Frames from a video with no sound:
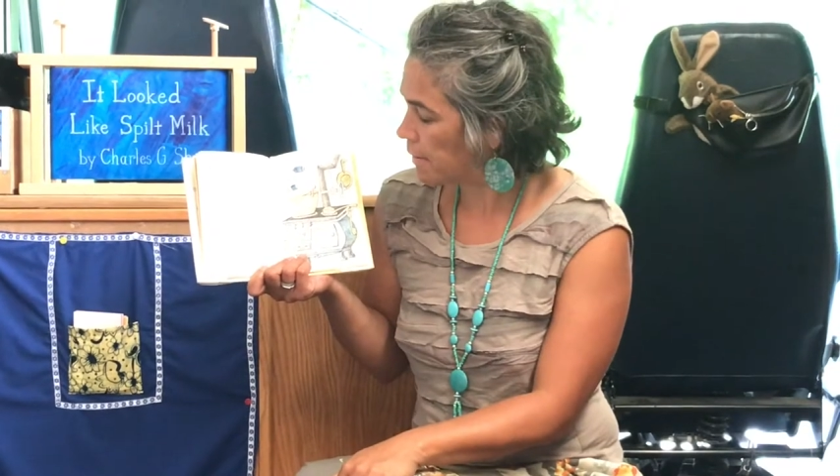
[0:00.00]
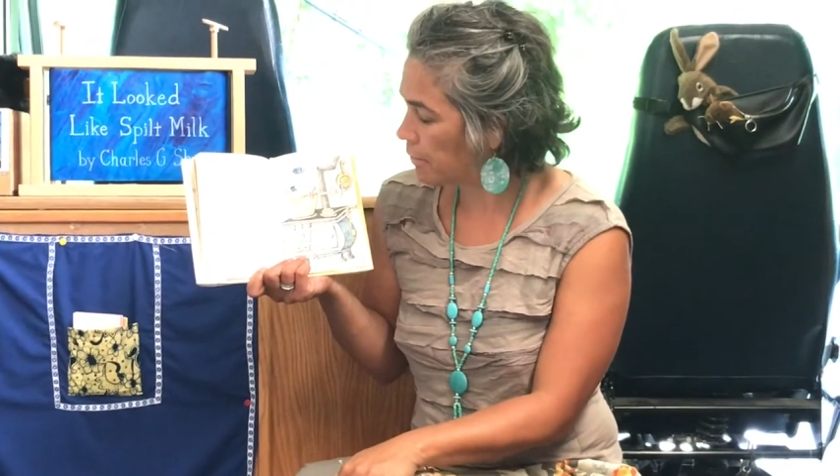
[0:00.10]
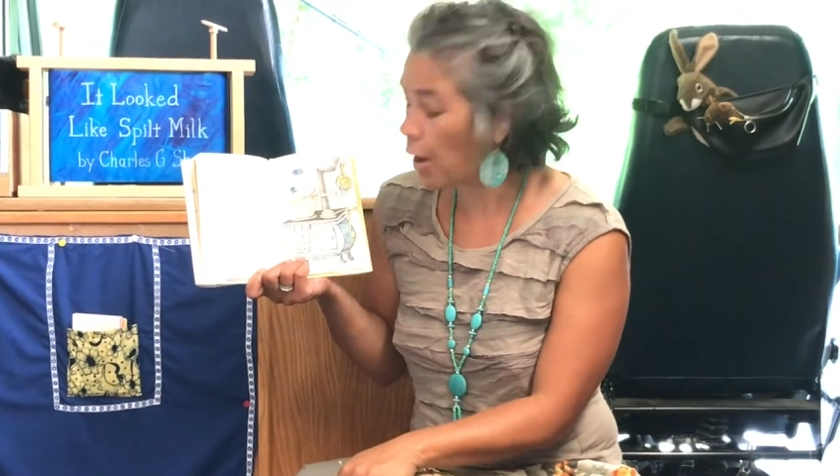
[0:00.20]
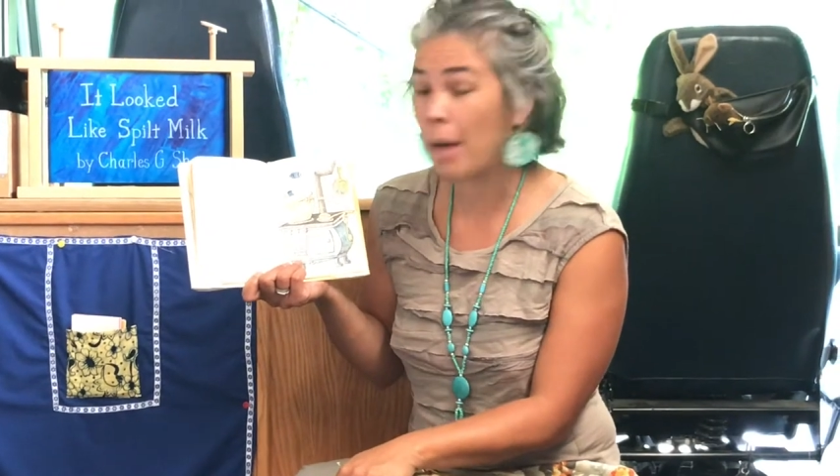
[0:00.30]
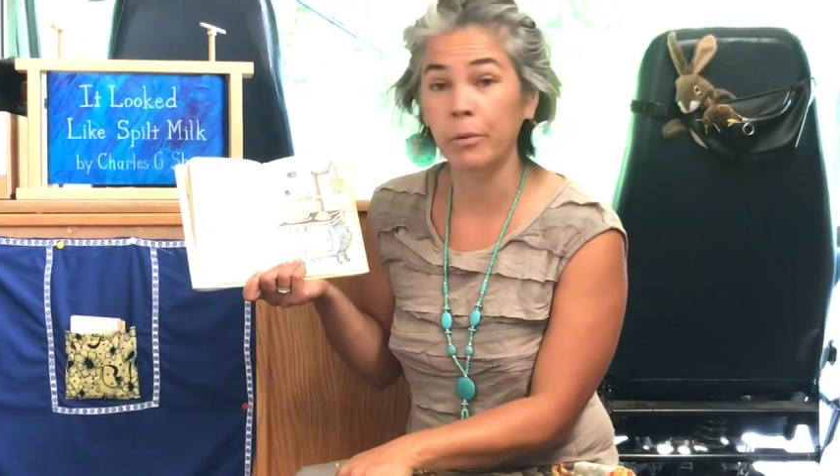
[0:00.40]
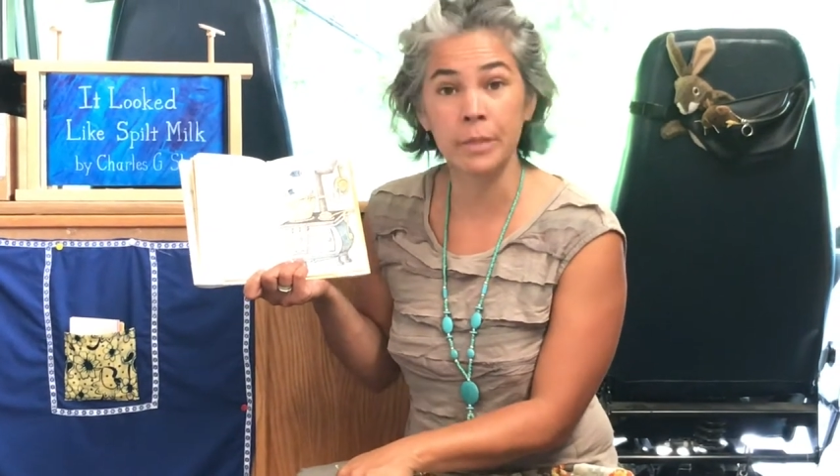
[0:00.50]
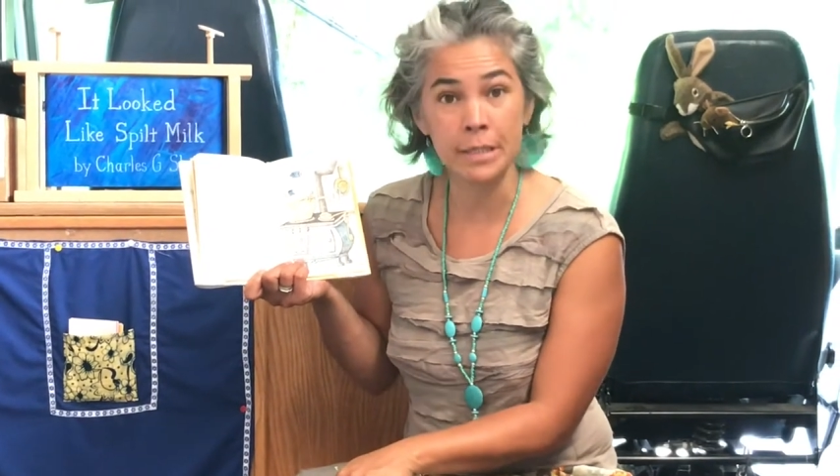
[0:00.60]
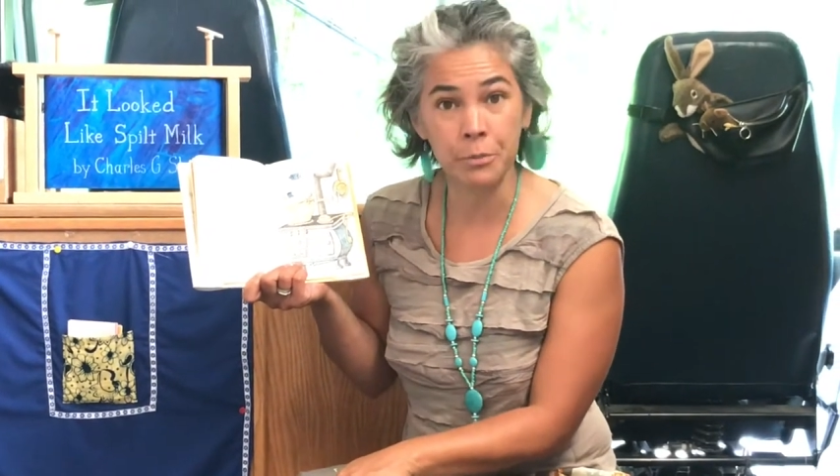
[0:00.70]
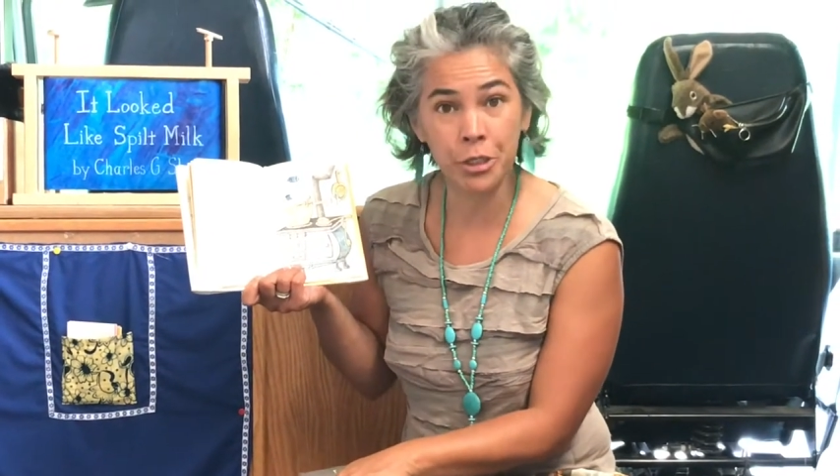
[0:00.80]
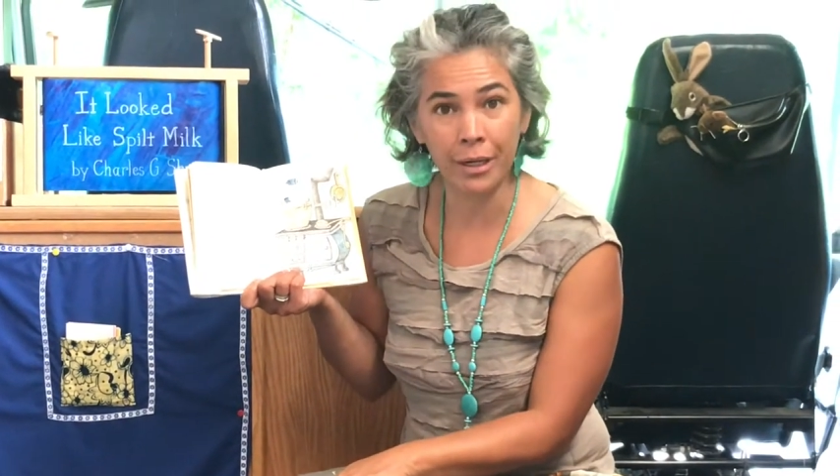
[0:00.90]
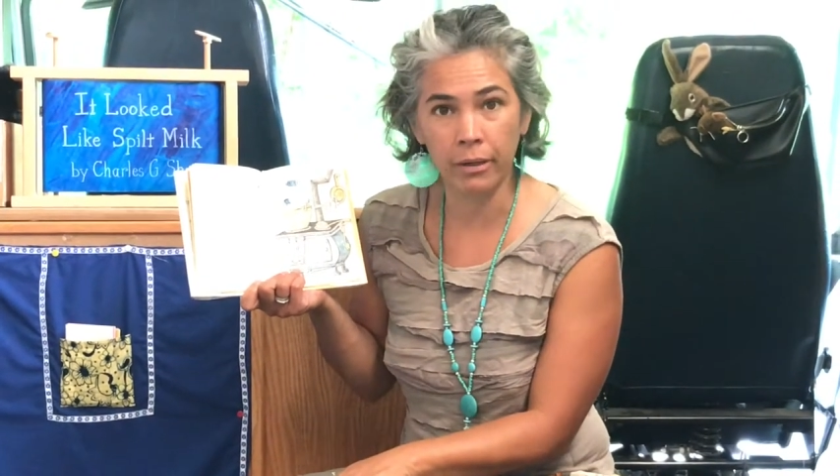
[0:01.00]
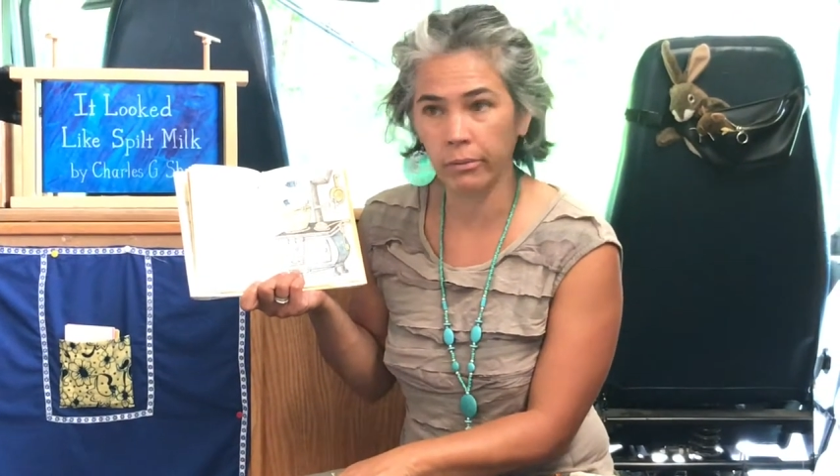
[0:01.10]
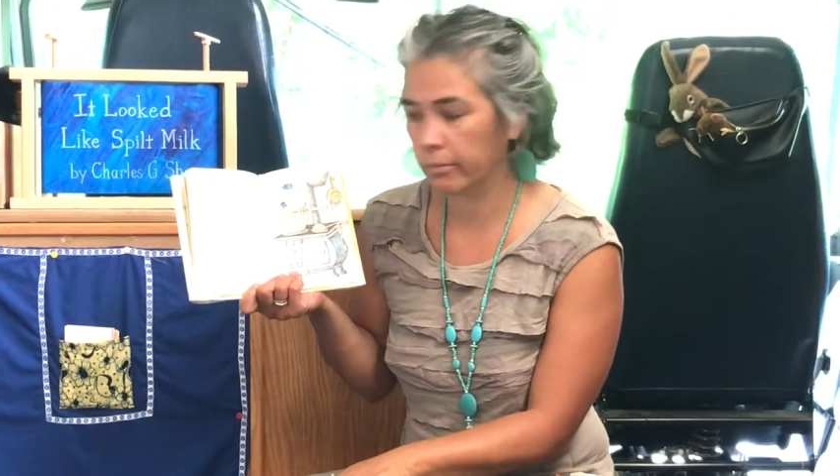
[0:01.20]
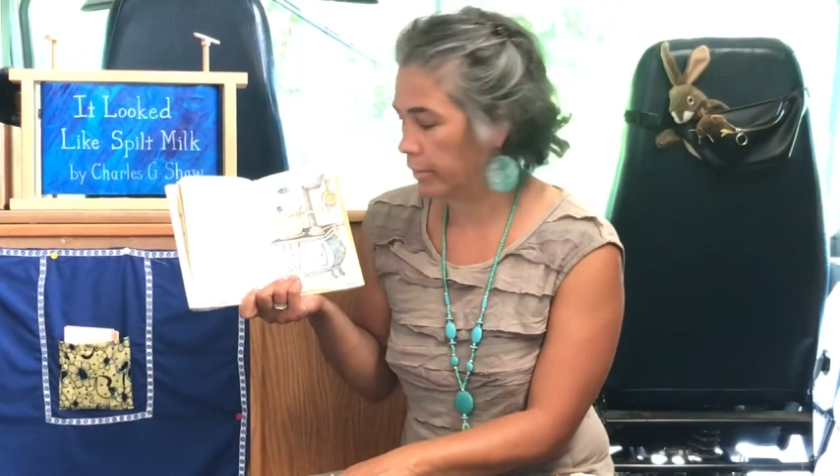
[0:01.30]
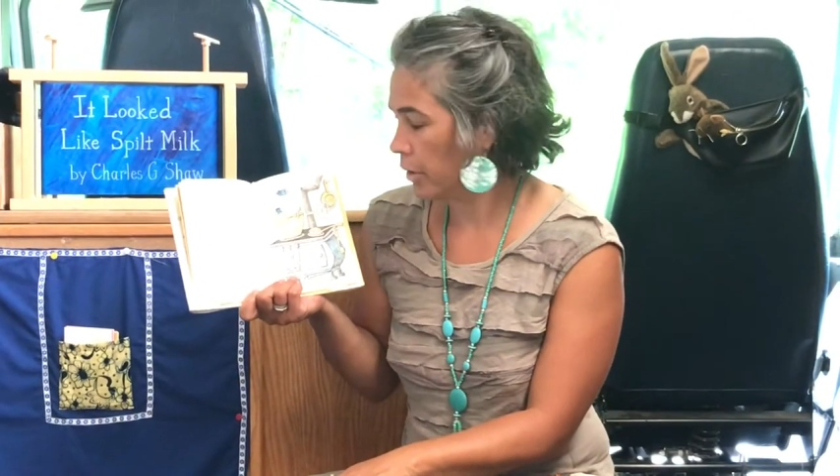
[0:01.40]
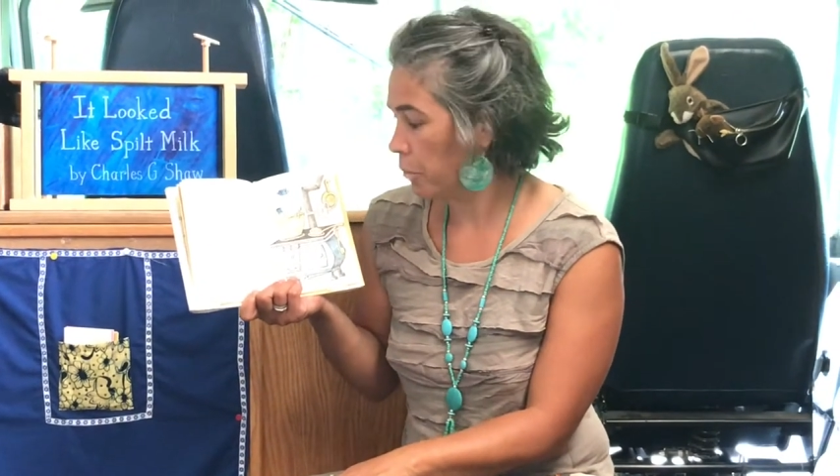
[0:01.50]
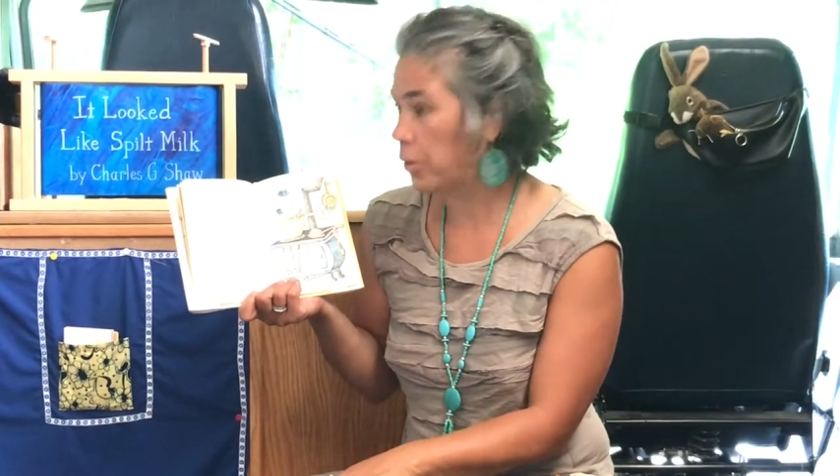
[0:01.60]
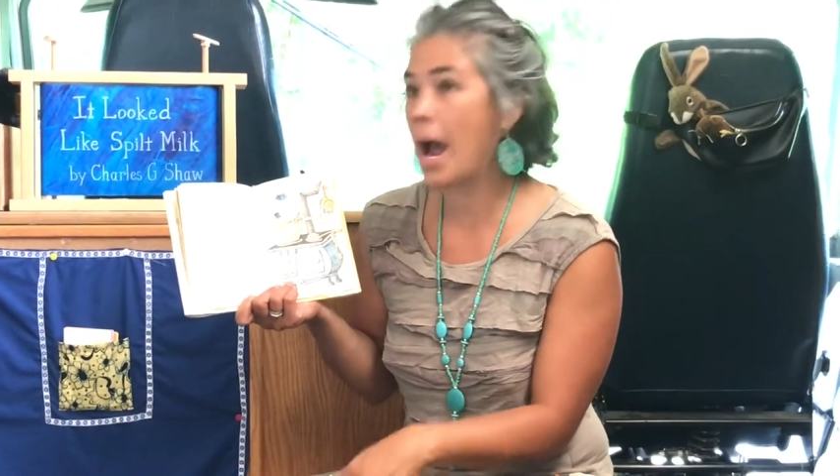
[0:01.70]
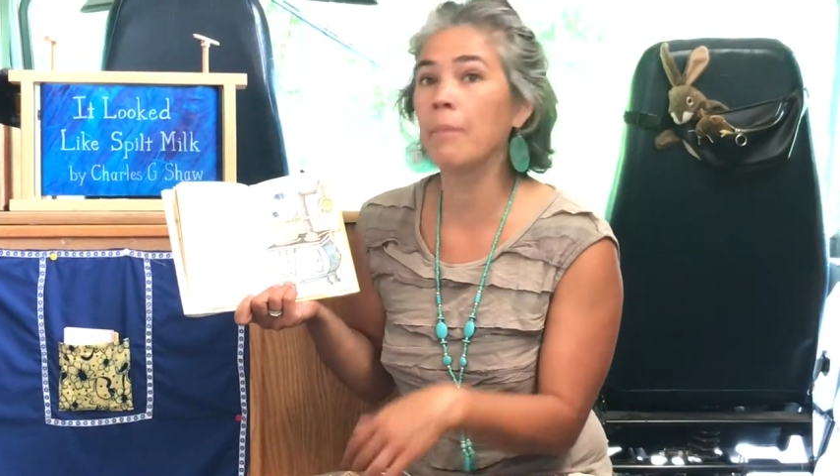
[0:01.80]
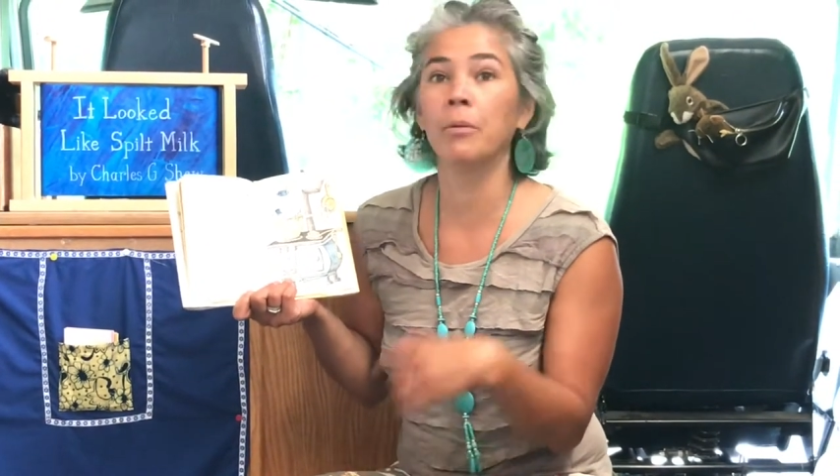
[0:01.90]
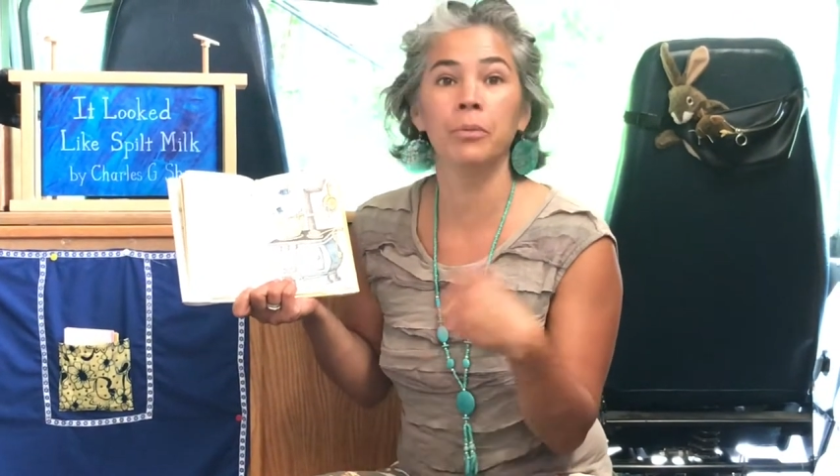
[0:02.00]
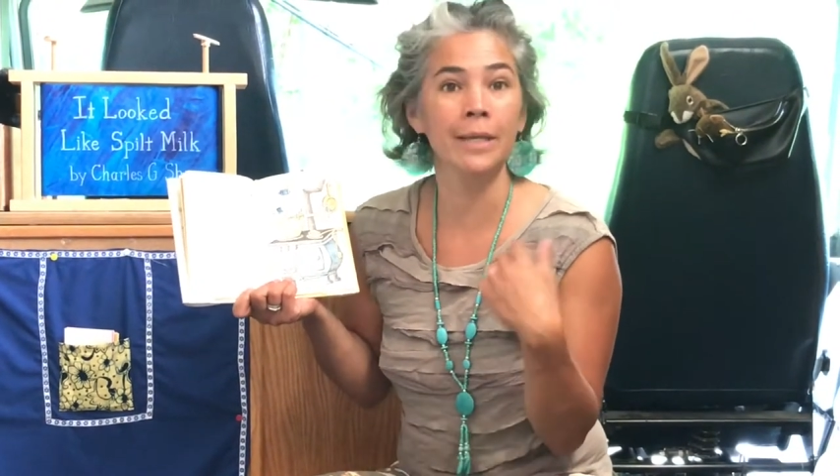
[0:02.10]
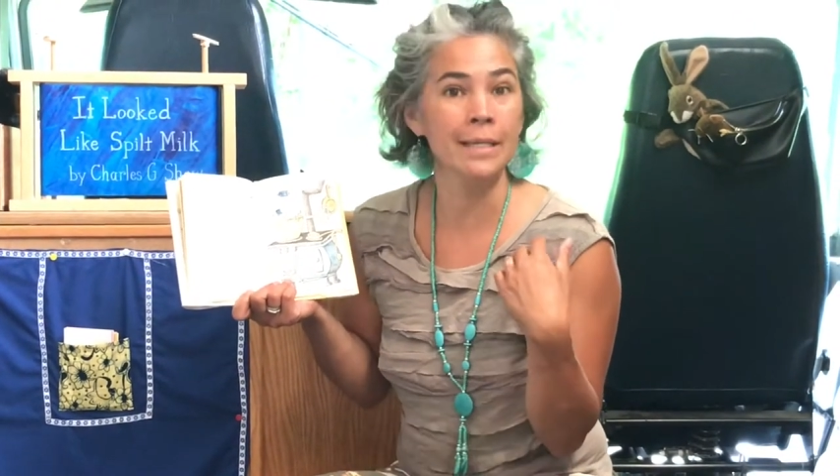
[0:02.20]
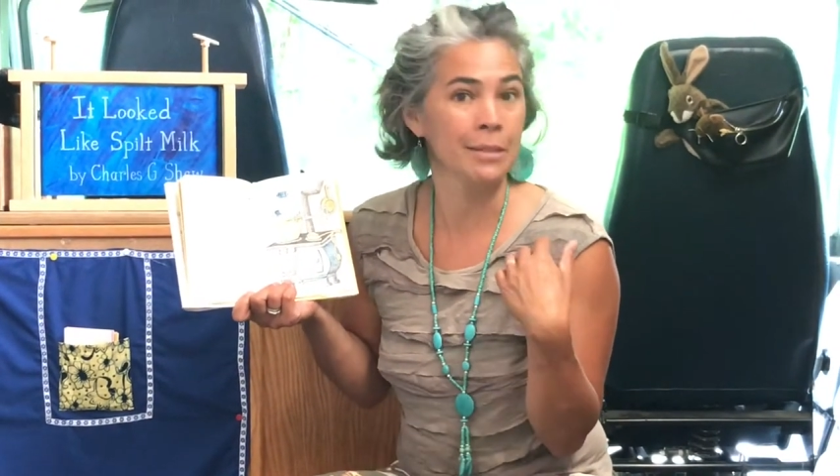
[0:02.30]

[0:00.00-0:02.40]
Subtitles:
Probably some chicken, probably